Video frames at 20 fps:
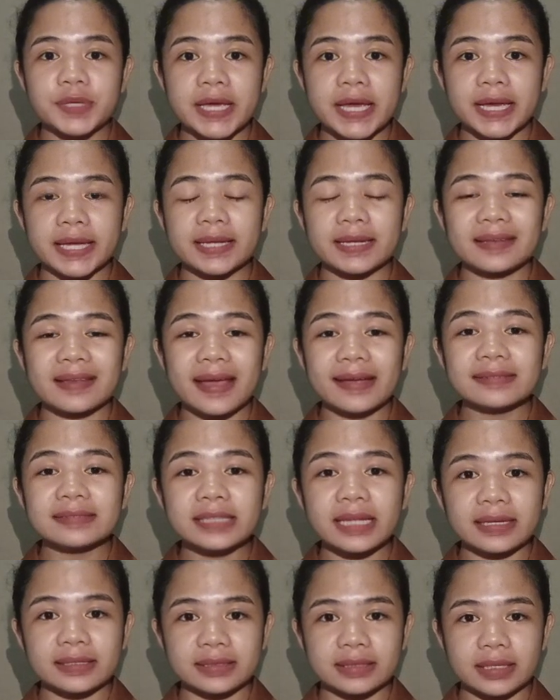BA
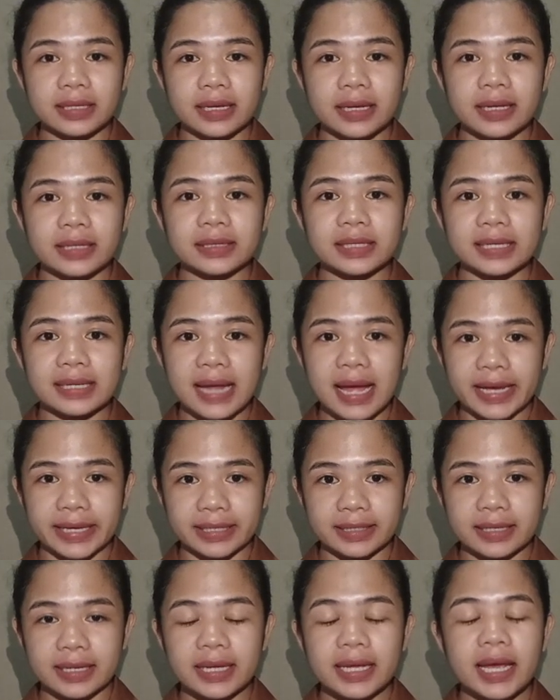
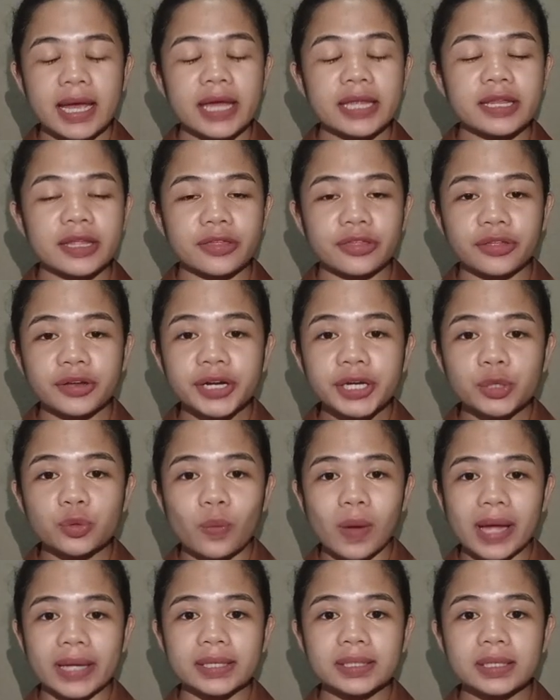1989. And the third
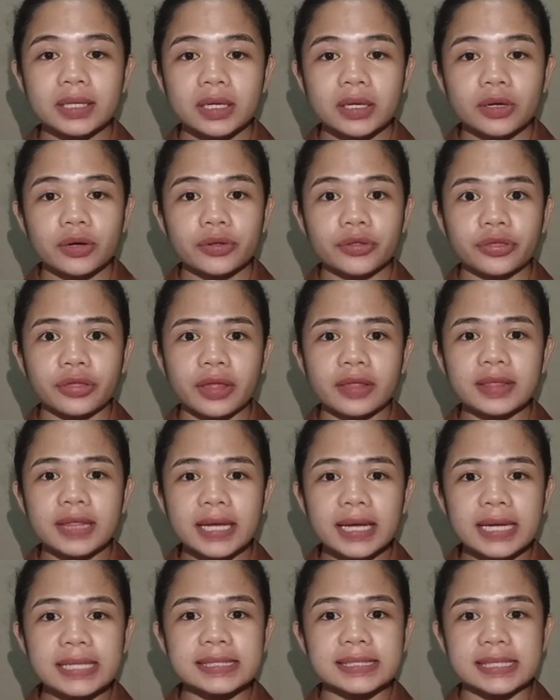one,
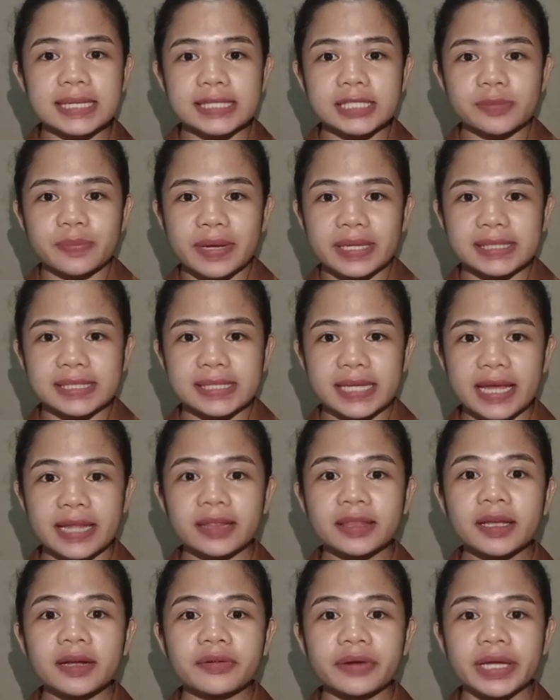authentic assessments
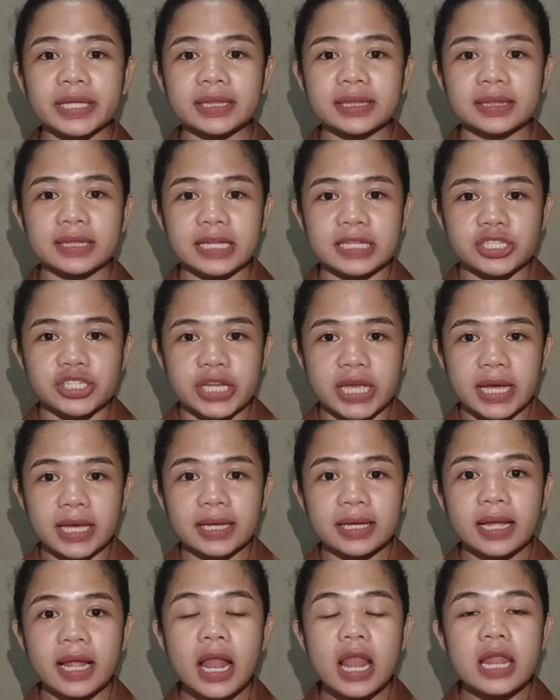integrate teaching,
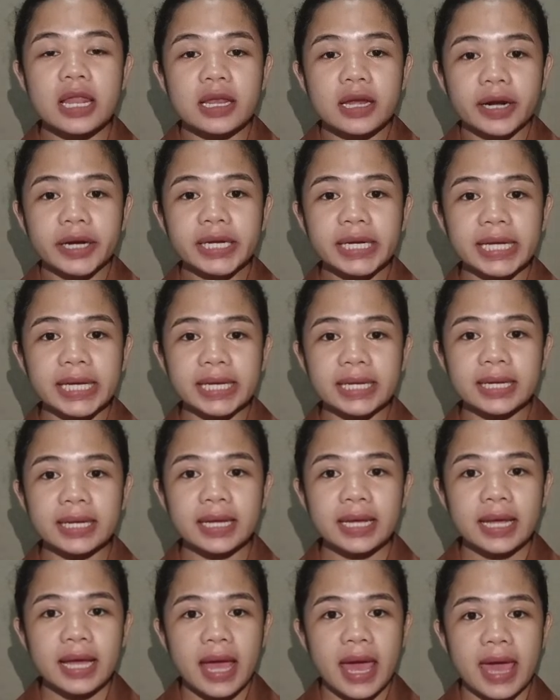learning,
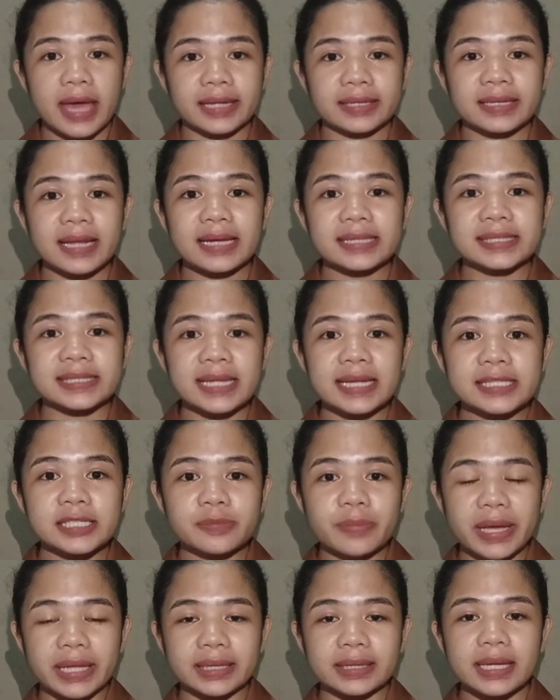and
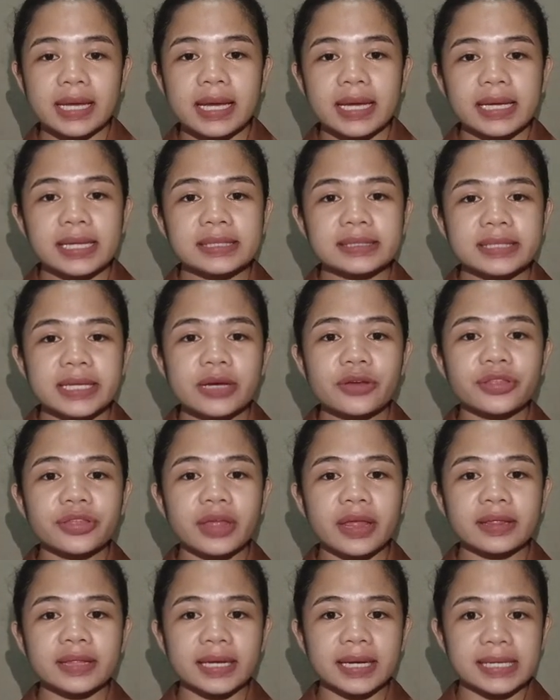assessment. In the
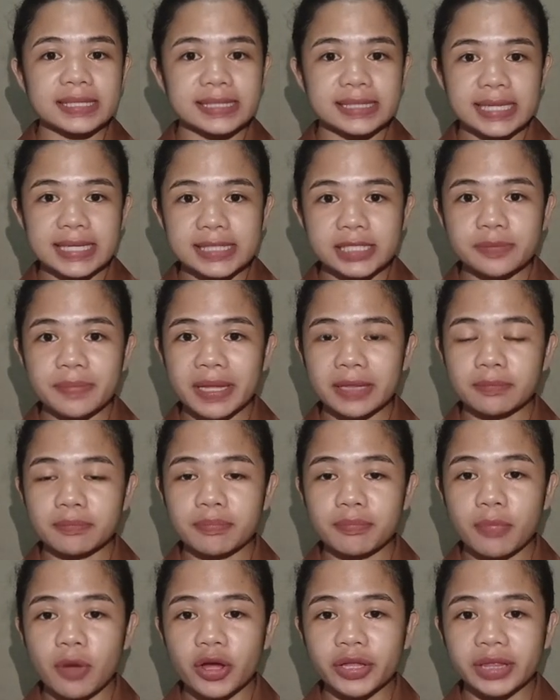authentic
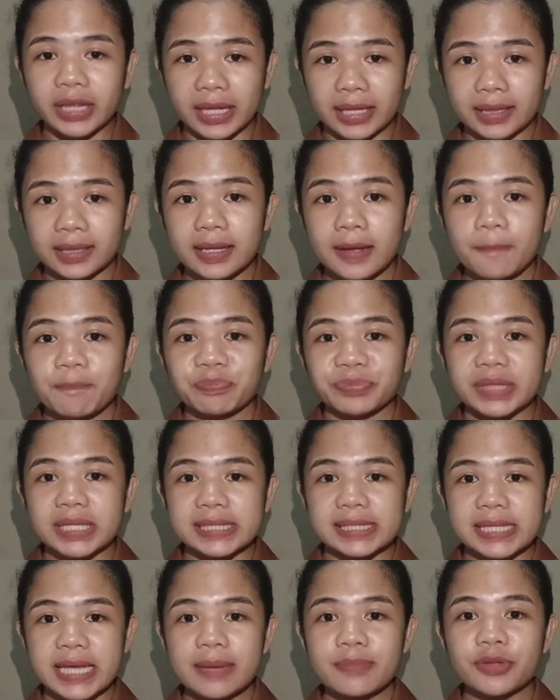assessment model,
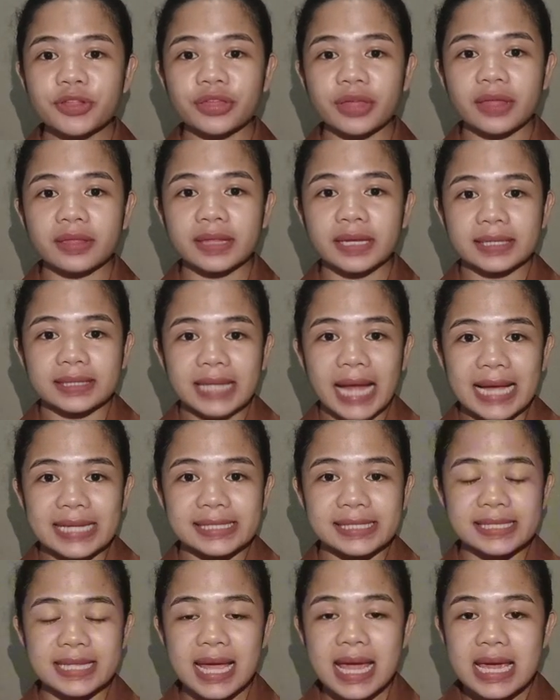the same authentic
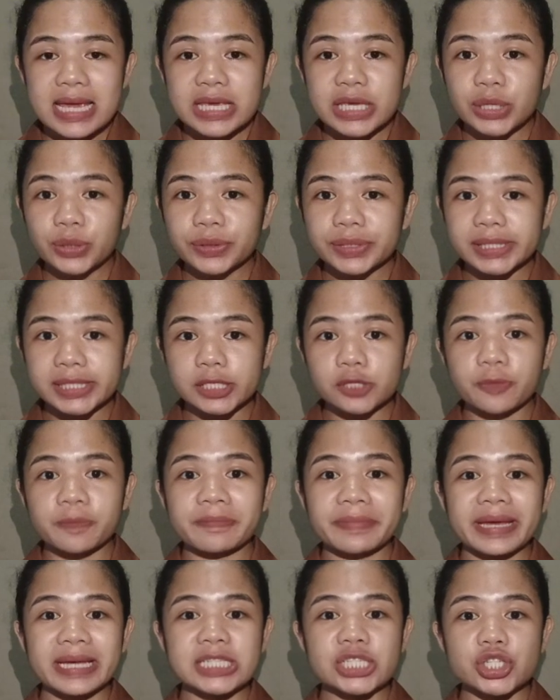task used to
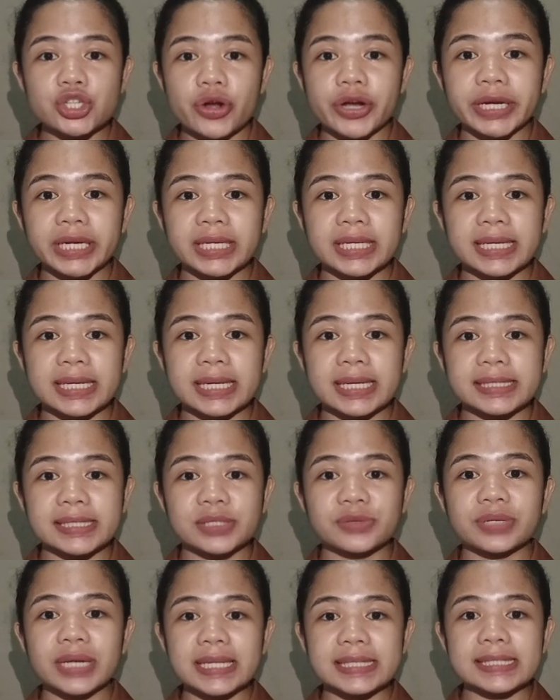measure the
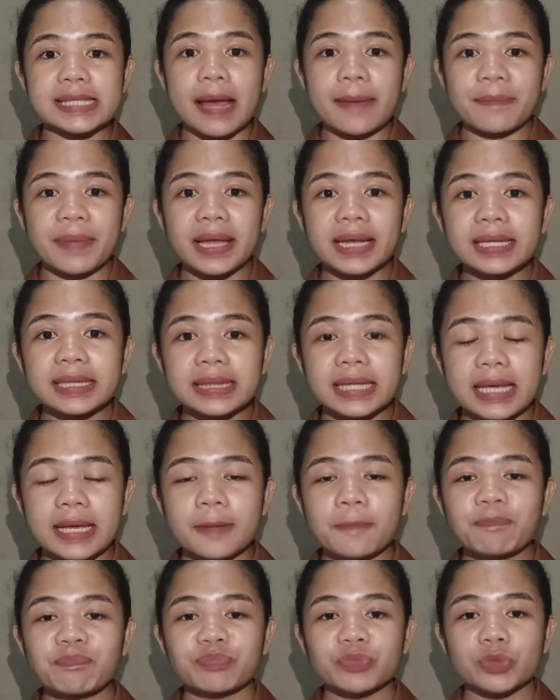student's ability